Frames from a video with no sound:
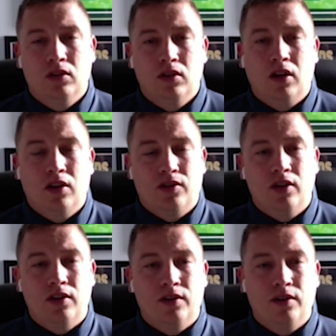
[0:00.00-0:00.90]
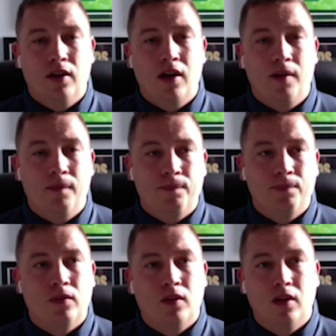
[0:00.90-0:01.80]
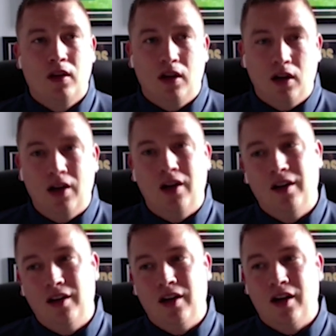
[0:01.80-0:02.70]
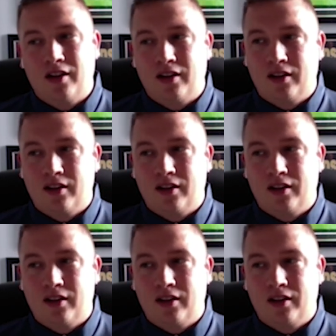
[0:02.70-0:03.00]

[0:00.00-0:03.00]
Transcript: like I said, I